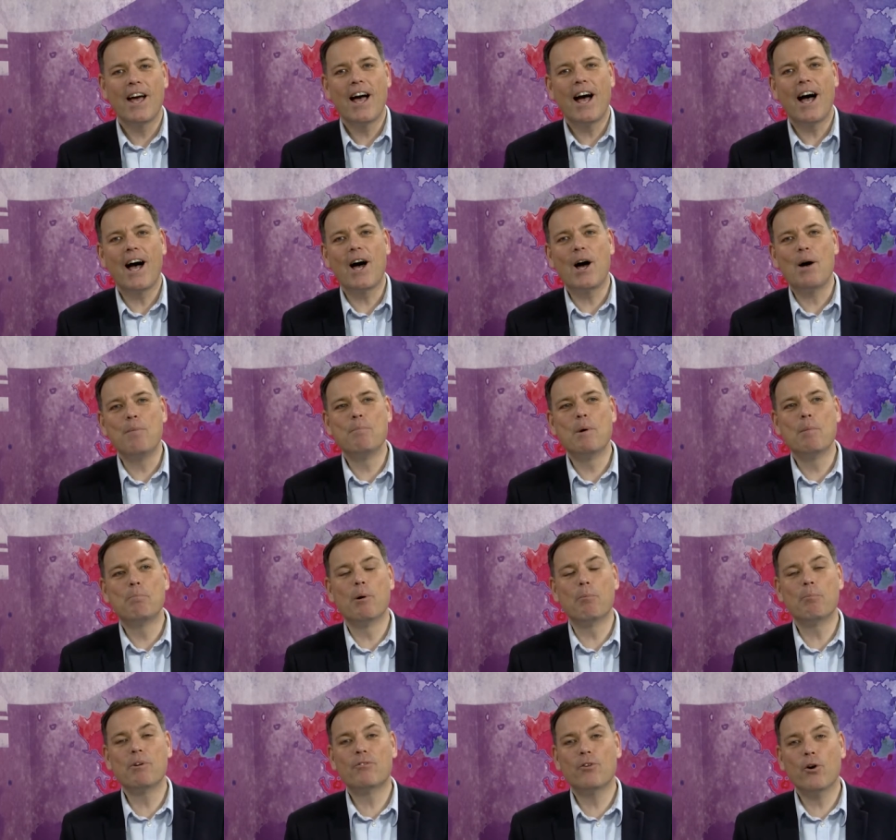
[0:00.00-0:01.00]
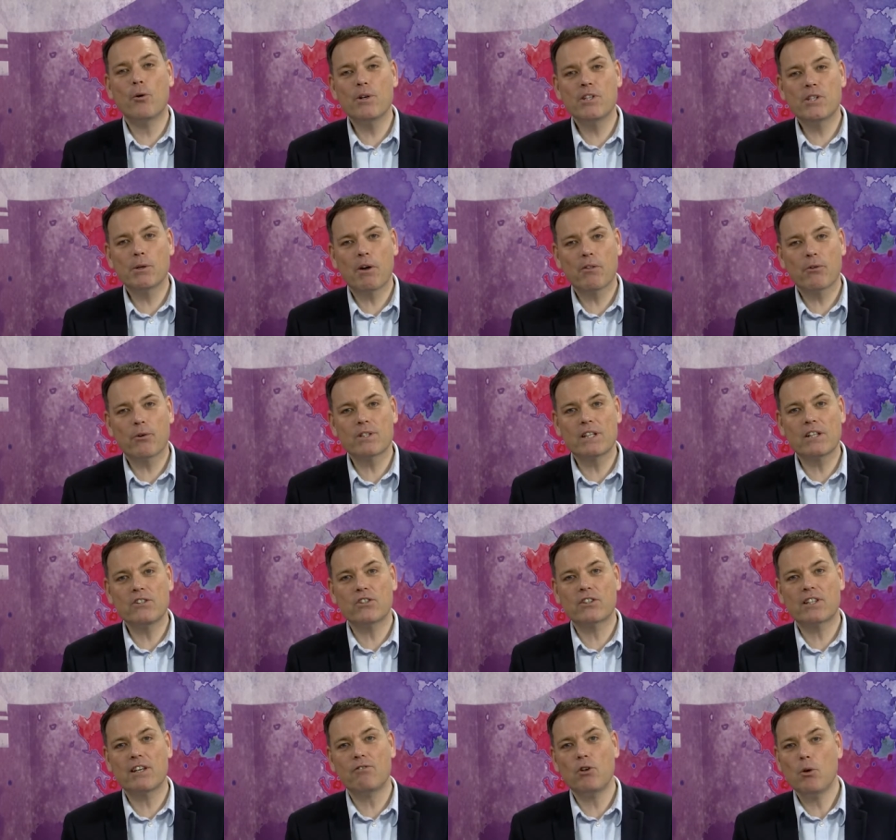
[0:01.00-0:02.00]
But before we do, I thought I'd
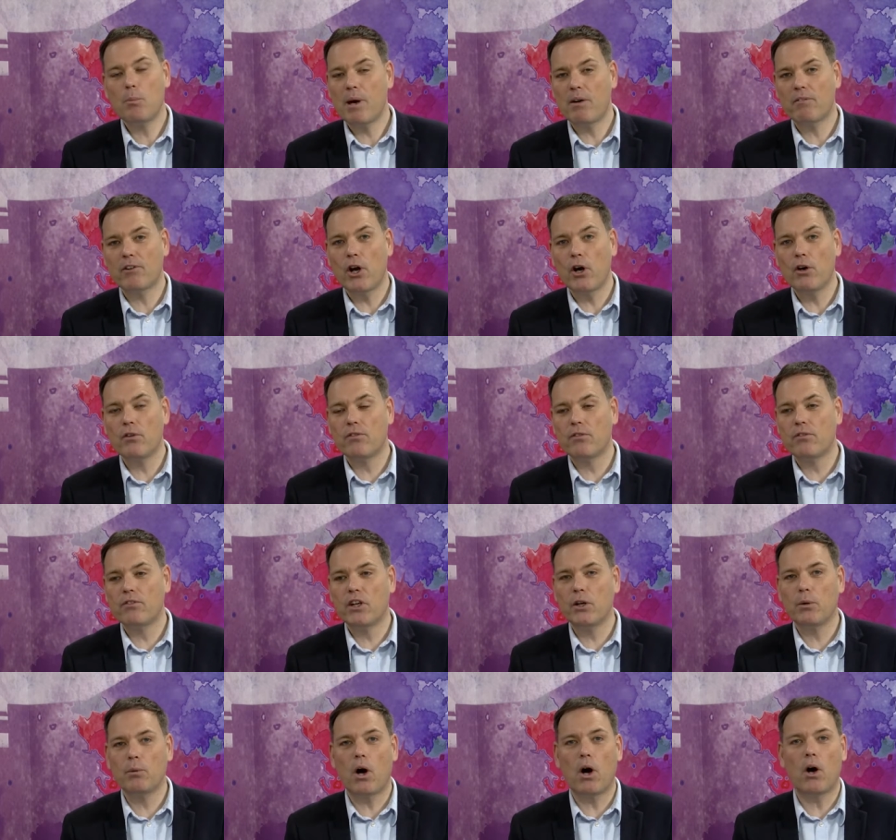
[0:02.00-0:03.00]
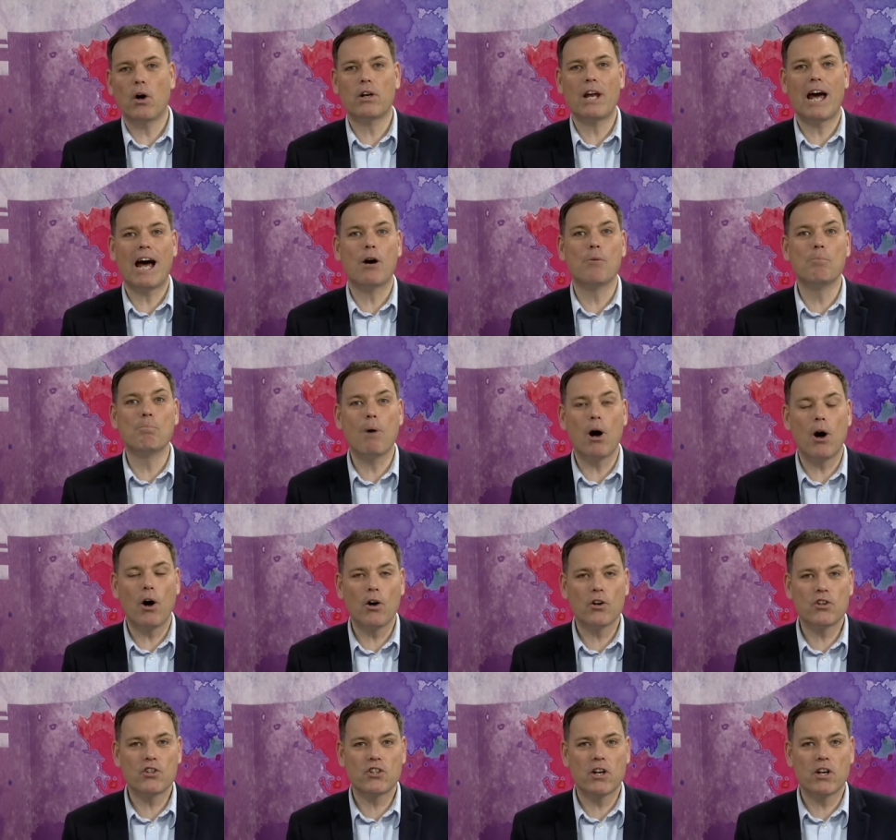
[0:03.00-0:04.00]
just give you a bit of an overview on how March